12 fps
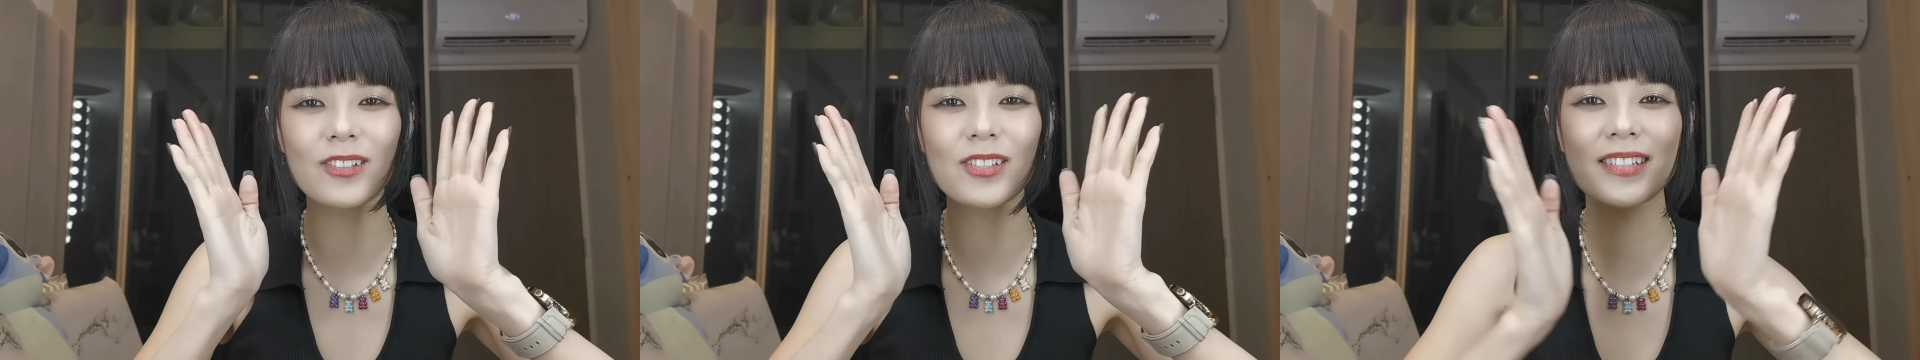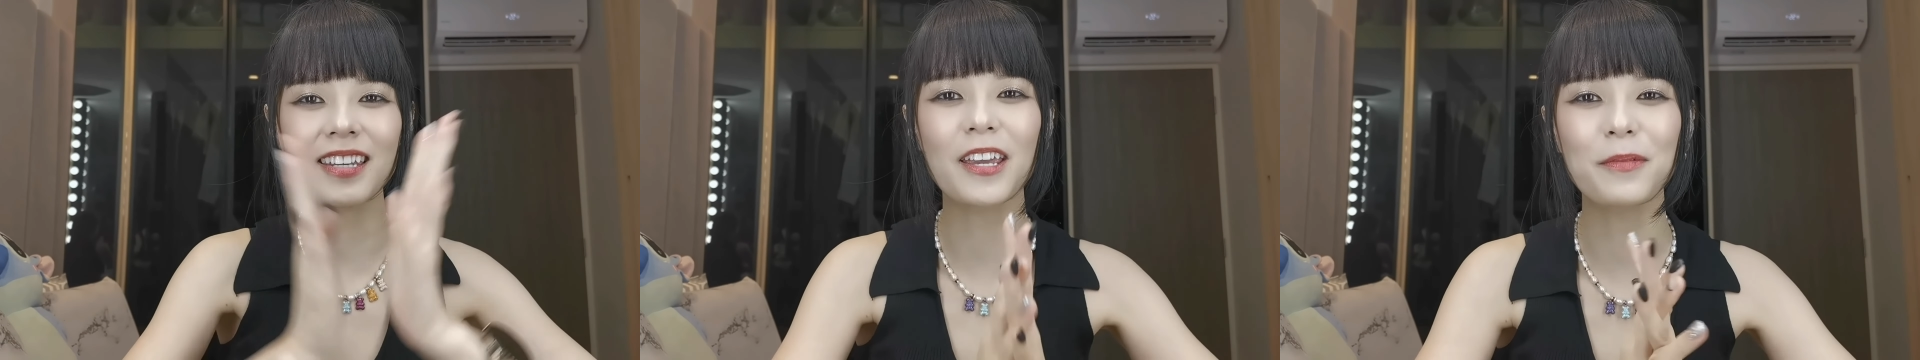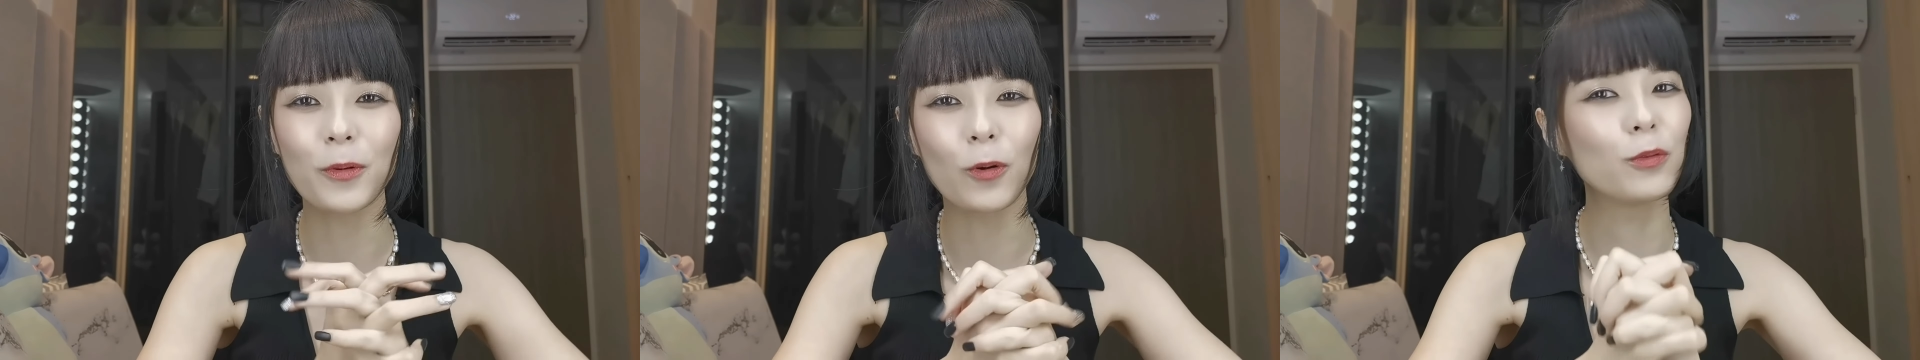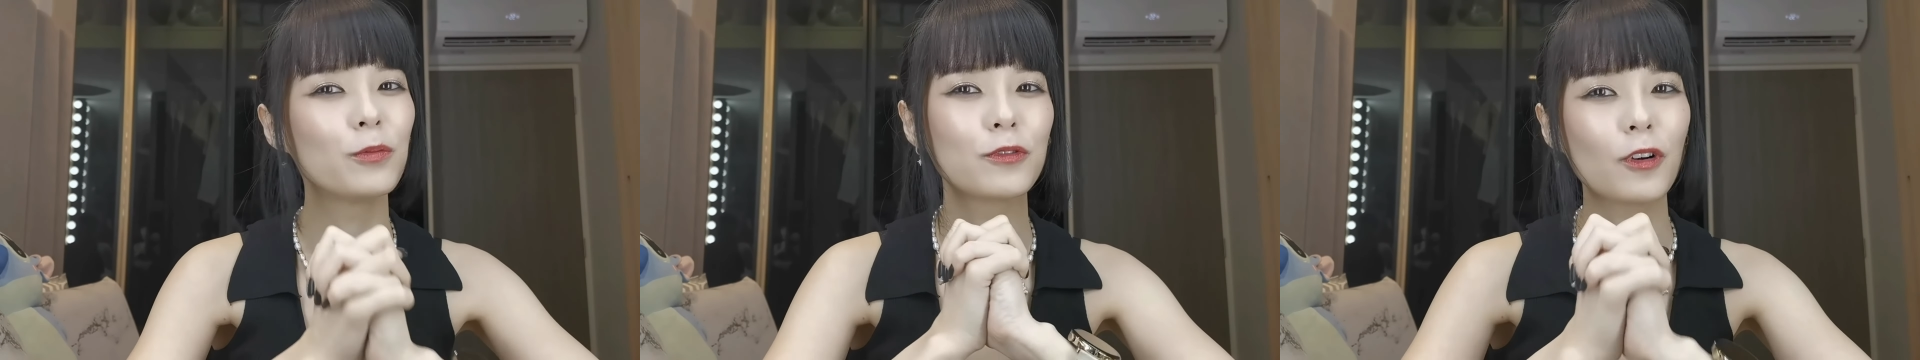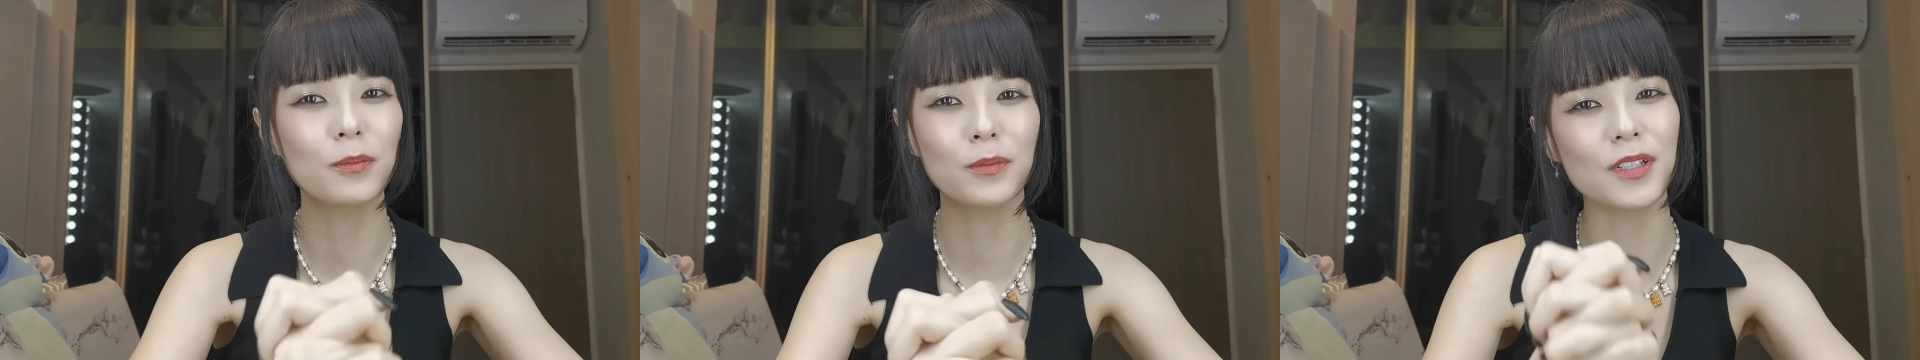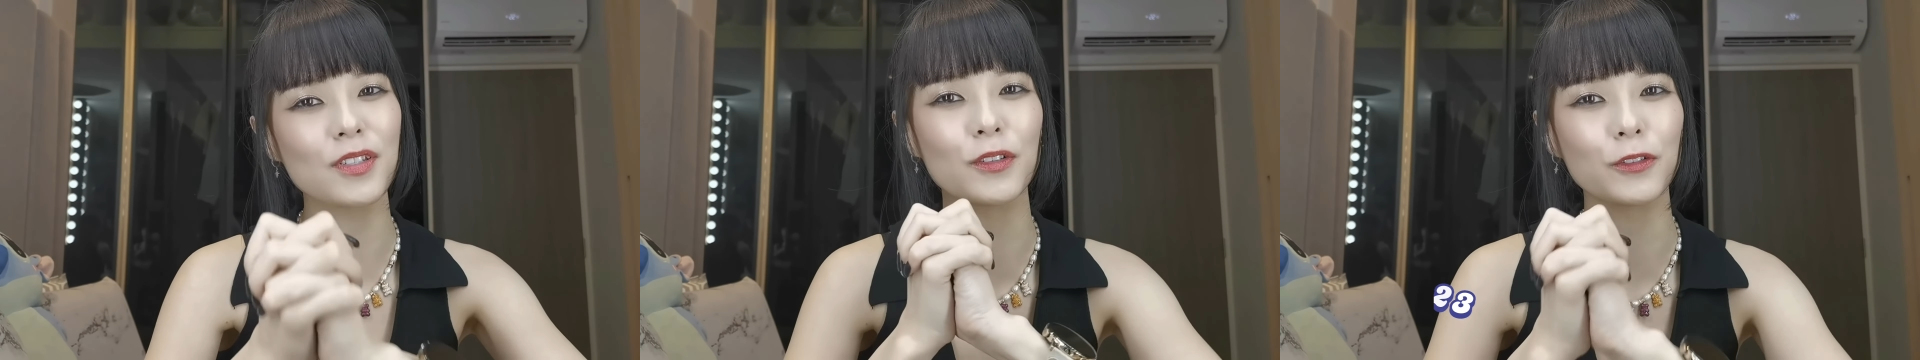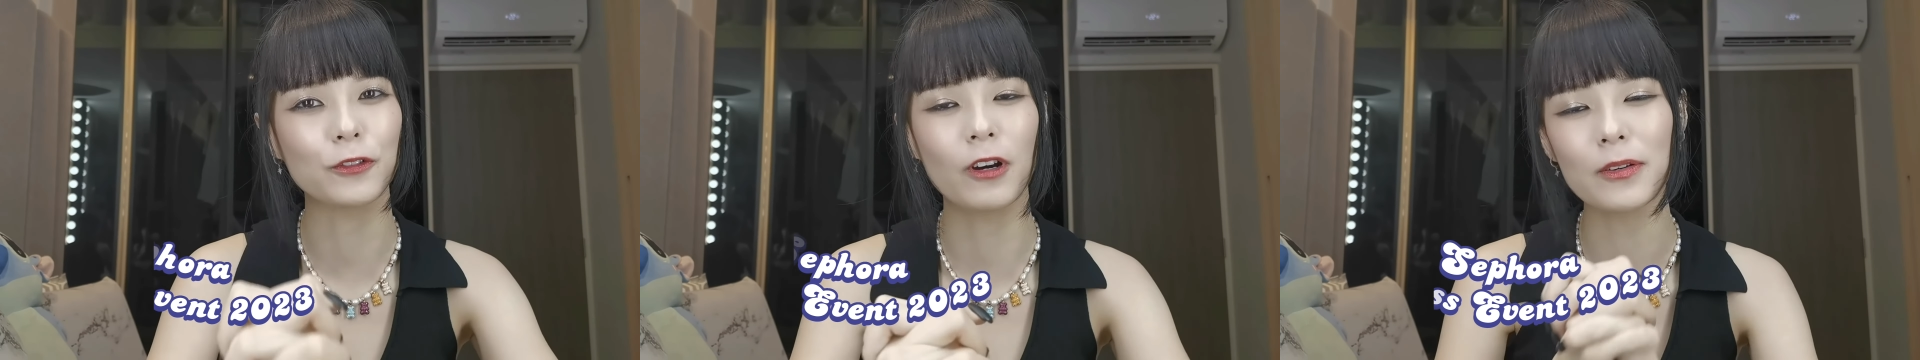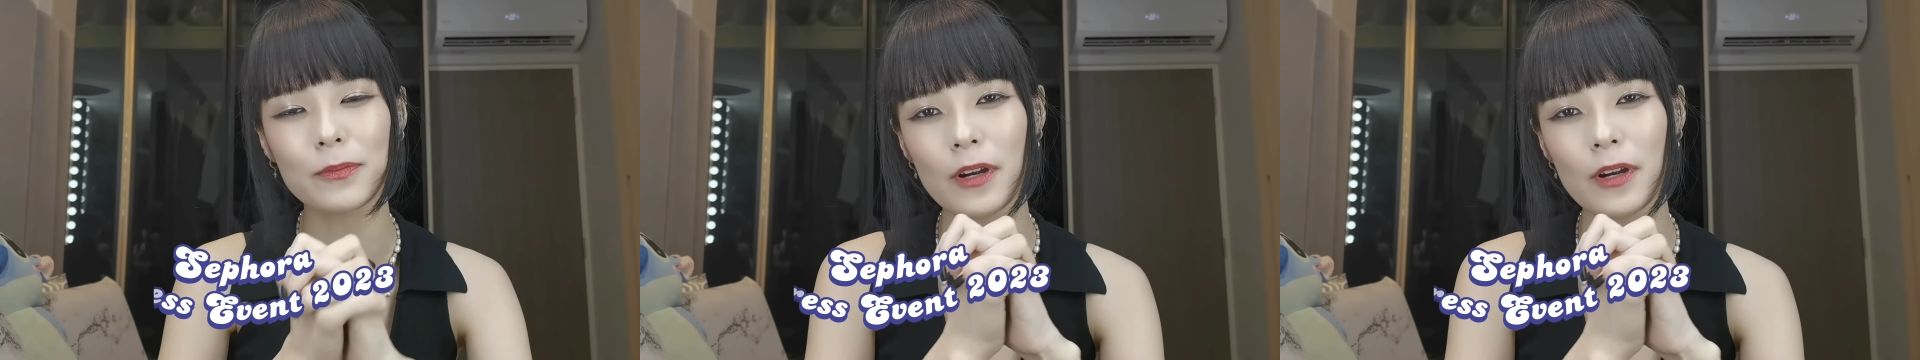just came home from the Sephora